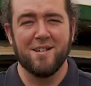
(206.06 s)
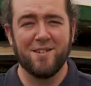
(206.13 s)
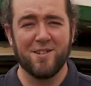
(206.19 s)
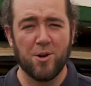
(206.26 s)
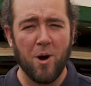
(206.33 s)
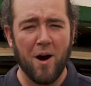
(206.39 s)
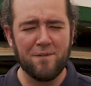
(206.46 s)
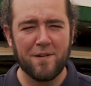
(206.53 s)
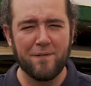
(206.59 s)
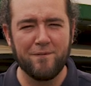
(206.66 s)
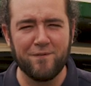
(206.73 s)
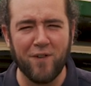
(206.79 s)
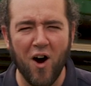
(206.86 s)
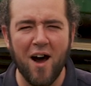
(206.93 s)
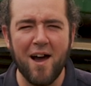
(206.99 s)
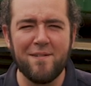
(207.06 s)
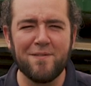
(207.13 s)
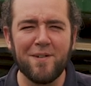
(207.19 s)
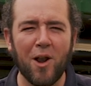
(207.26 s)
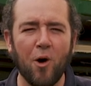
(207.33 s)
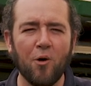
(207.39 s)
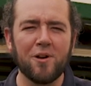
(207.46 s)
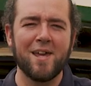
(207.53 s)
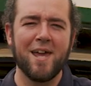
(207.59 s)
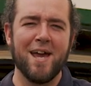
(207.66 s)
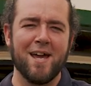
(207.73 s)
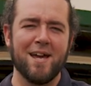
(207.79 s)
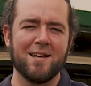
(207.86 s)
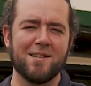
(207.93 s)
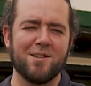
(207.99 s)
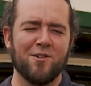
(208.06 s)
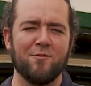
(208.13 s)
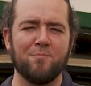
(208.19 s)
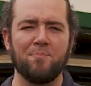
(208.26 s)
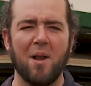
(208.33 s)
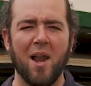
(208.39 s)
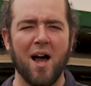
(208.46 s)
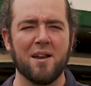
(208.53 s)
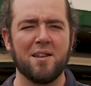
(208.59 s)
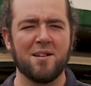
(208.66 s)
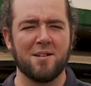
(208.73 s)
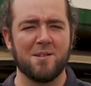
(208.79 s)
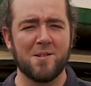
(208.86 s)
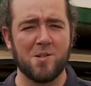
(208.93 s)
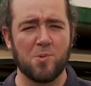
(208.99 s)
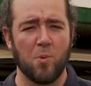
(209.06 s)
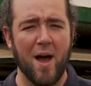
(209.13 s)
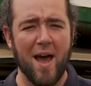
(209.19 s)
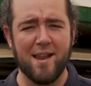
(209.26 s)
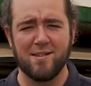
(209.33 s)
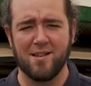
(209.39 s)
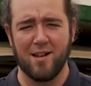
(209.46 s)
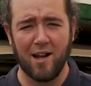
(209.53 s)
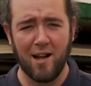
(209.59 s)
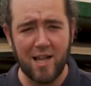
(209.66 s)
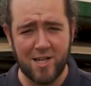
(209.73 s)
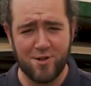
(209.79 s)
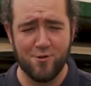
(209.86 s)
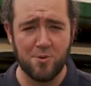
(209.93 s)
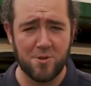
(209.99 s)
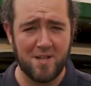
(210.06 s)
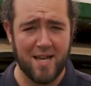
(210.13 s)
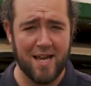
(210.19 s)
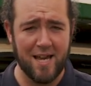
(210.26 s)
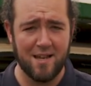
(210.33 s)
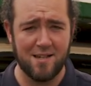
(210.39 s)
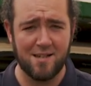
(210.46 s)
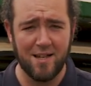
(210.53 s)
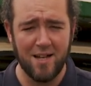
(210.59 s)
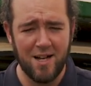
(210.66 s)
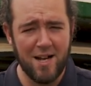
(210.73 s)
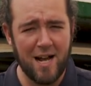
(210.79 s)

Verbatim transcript: So after five long years of blood, sweat, literal tears,